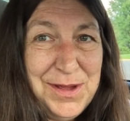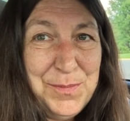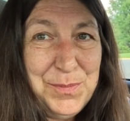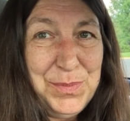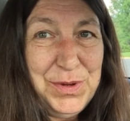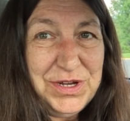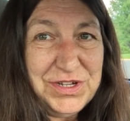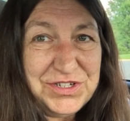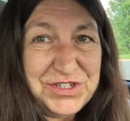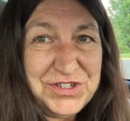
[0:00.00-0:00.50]

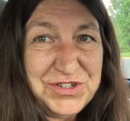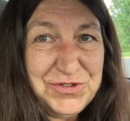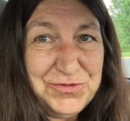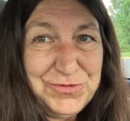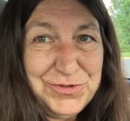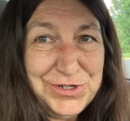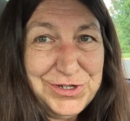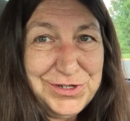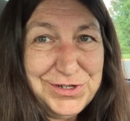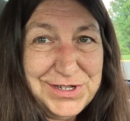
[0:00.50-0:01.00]
books to
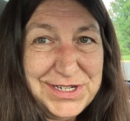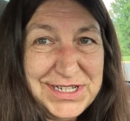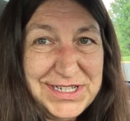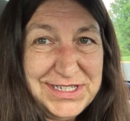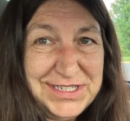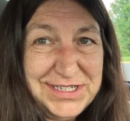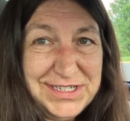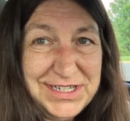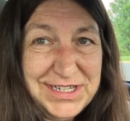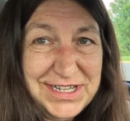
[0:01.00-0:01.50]
work
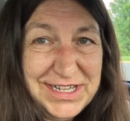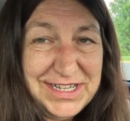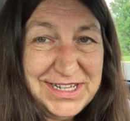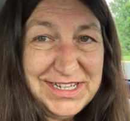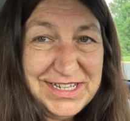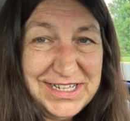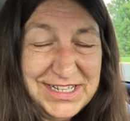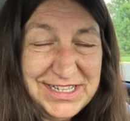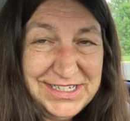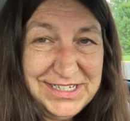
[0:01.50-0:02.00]
and
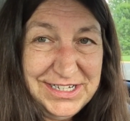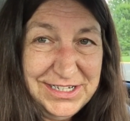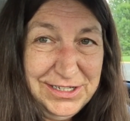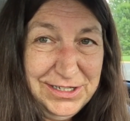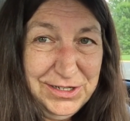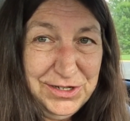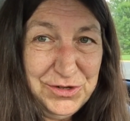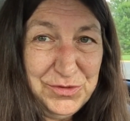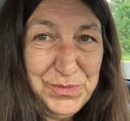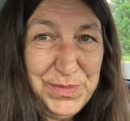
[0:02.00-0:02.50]
did a
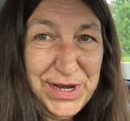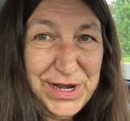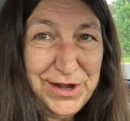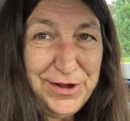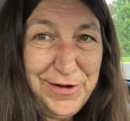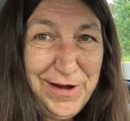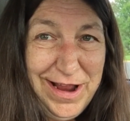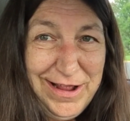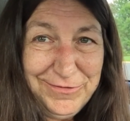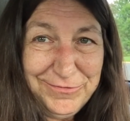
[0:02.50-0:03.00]
little bit
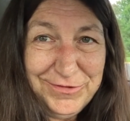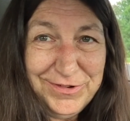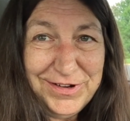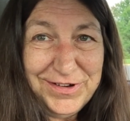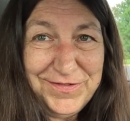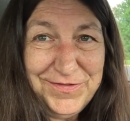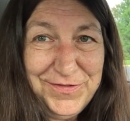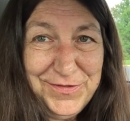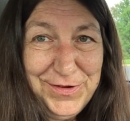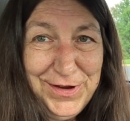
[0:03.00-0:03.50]
of
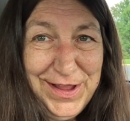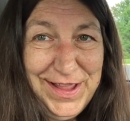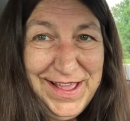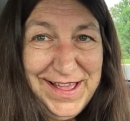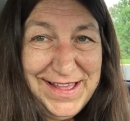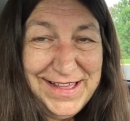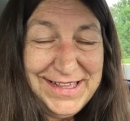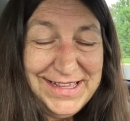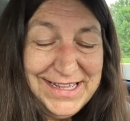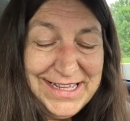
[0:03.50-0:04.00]
groundwork for you.